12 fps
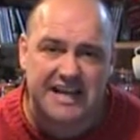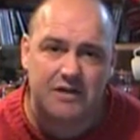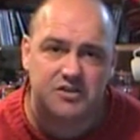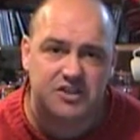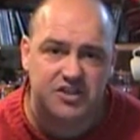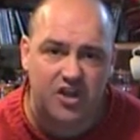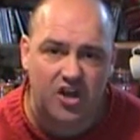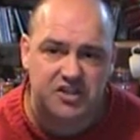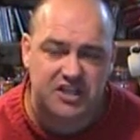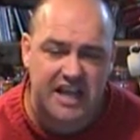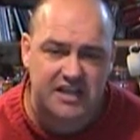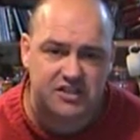out to
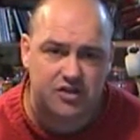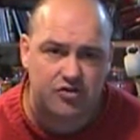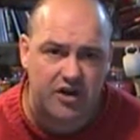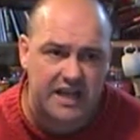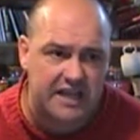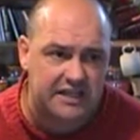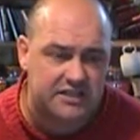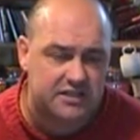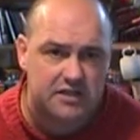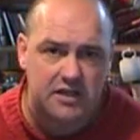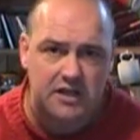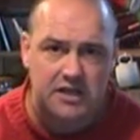98
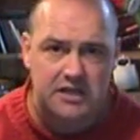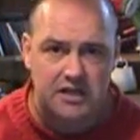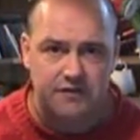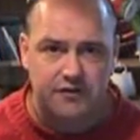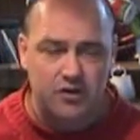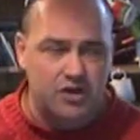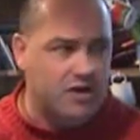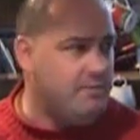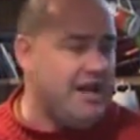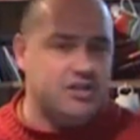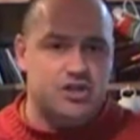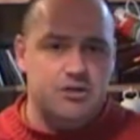degrees. Now if you can
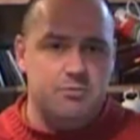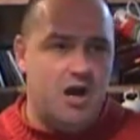imagine